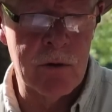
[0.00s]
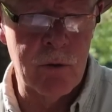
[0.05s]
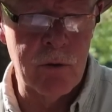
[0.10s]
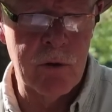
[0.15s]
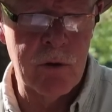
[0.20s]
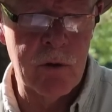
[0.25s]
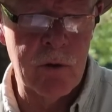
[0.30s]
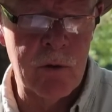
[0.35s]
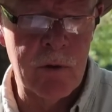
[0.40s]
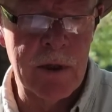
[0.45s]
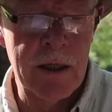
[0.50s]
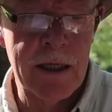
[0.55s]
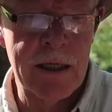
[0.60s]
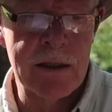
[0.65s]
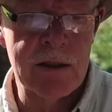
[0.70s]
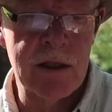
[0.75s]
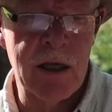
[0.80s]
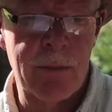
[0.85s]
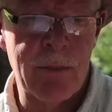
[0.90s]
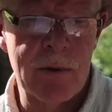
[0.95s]
Leuku,
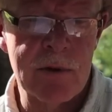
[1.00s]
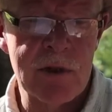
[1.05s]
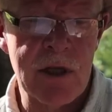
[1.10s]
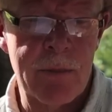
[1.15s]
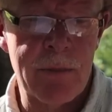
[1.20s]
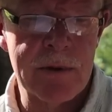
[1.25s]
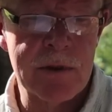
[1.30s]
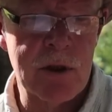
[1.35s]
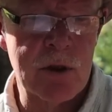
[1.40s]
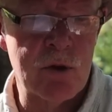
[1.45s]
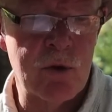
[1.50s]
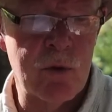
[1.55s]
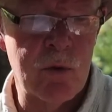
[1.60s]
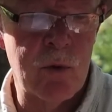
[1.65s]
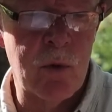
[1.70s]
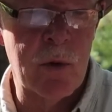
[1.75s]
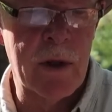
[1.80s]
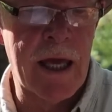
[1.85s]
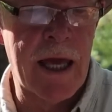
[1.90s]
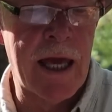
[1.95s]
it doubles up as a
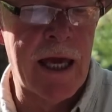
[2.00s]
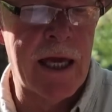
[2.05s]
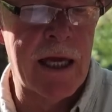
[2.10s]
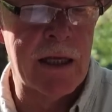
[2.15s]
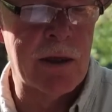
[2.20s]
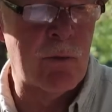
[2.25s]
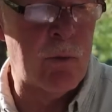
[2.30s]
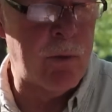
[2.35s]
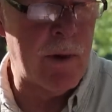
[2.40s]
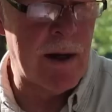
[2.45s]
tool and